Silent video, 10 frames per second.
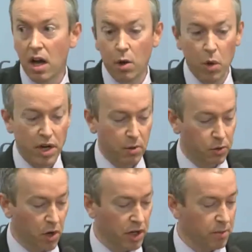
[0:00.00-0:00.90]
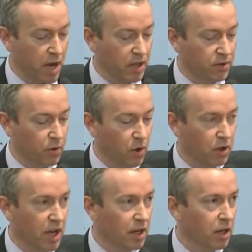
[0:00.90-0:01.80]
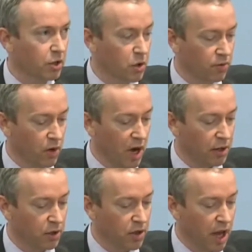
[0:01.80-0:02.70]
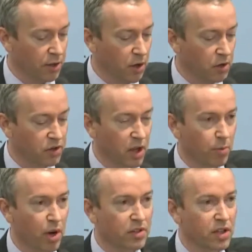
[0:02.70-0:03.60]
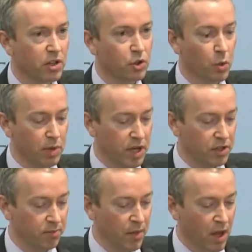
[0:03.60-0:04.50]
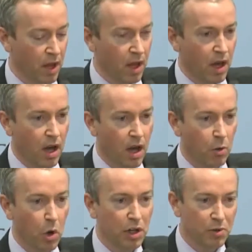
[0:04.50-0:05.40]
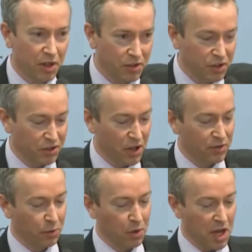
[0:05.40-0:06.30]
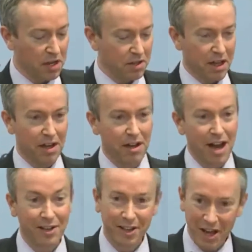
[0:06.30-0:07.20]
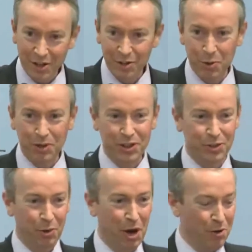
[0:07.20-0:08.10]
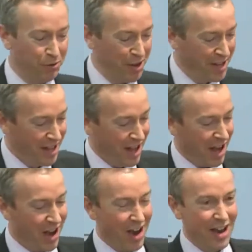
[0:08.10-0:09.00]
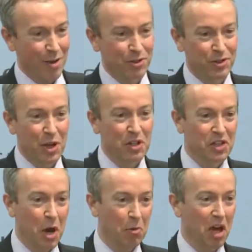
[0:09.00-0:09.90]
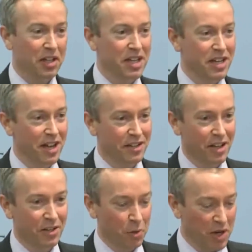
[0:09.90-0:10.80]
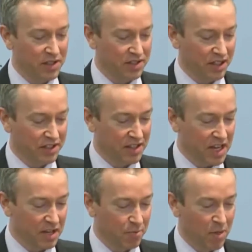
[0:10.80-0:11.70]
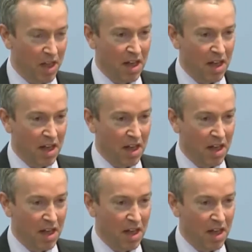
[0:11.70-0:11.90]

when he was running mate for Nana Akufo-Addo's presidential bid. While he was unsuccessful then, and again in 2012, it was third time lucky in 2016.